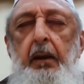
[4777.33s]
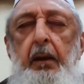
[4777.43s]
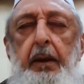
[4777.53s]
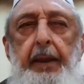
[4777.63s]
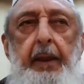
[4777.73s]

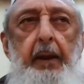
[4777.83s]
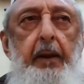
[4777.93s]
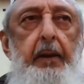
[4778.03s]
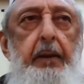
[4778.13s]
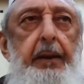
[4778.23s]

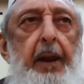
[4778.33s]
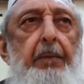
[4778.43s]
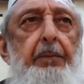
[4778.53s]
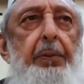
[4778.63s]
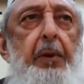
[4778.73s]
The
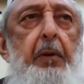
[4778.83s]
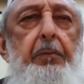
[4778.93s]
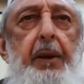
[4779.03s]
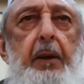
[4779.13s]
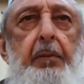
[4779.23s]
temple
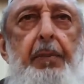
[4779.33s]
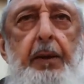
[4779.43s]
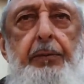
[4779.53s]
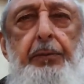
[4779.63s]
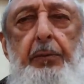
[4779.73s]
built by
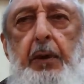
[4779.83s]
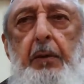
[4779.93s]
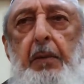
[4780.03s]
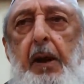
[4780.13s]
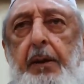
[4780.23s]

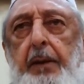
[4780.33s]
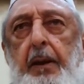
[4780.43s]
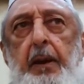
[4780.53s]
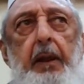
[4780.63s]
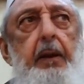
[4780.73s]
Sulaiman
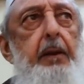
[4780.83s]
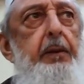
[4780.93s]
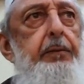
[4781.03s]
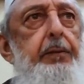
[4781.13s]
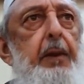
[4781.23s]

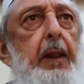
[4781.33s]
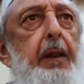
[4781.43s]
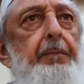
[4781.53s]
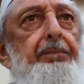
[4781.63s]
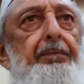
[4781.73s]
alayhi
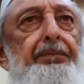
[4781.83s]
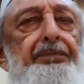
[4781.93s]
salam